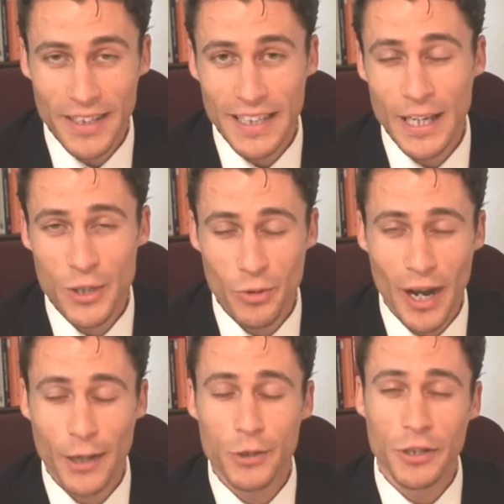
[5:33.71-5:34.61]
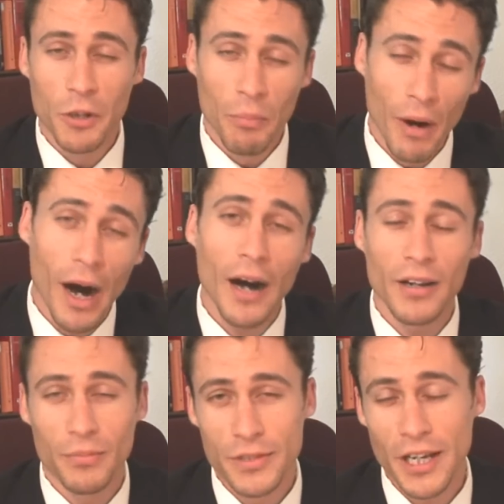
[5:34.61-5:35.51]
that the kids were actually in the
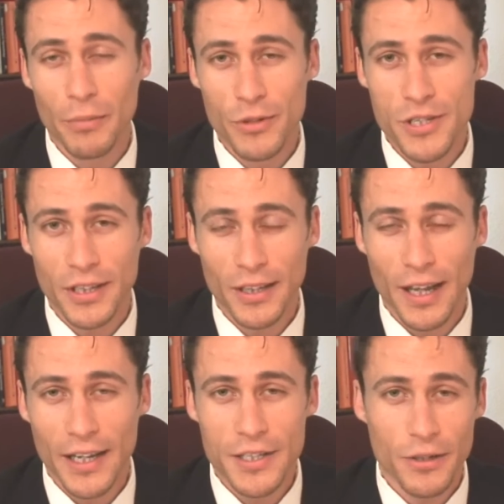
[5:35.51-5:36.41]
bottom 10% of class.